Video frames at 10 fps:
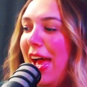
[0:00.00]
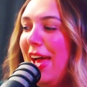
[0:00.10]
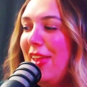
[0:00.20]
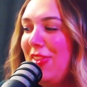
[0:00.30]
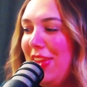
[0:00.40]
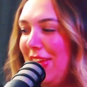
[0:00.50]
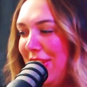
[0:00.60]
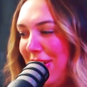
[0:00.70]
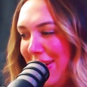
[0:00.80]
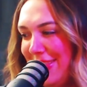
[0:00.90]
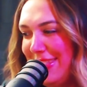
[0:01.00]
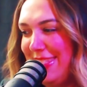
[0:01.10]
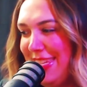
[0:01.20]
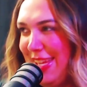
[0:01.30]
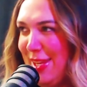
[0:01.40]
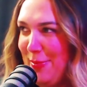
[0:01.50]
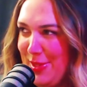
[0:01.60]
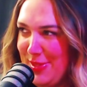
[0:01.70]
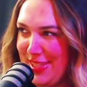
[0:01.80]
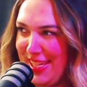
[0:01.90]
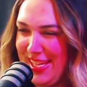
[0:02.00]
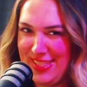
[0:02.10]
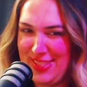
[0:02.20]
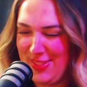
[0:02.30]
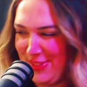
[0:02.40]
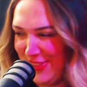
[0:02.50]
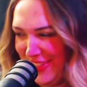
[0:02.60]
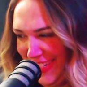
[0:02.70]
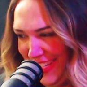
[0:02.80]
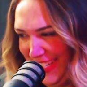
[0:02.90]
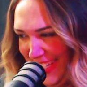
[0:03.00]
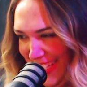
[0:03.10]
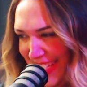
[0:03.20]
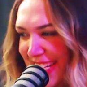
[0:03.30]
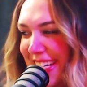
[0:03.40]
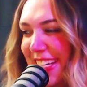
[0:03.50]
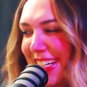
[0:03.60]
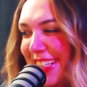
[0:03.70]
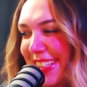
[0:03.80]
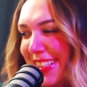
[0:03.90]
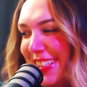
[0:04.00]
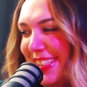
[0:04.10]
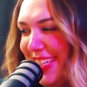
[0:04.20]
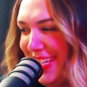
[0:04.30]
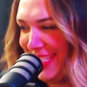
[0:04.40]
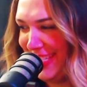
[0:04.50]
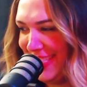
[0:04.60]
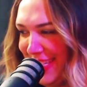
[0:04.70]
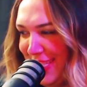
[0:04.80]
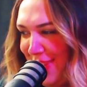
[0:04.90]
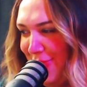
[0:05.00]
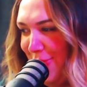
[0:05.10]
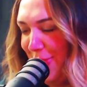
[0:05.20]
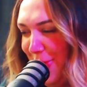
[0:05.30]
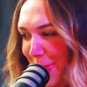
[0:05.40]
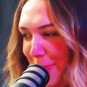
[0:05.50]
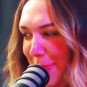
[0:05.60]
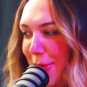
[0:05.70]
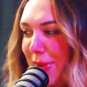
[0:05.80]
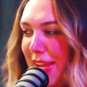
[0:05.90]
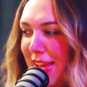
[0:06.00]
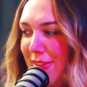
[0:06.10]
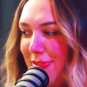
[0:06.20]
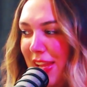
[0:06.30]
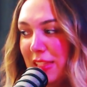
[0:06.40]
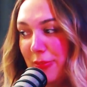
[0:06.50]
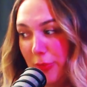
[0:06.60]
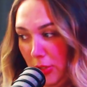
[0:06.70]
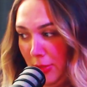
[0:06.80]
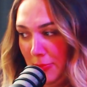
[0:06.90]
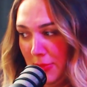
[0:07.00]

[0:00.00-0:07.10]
And then on this day in music history, oh, in nineteen sixty-four, Marianne Faithfull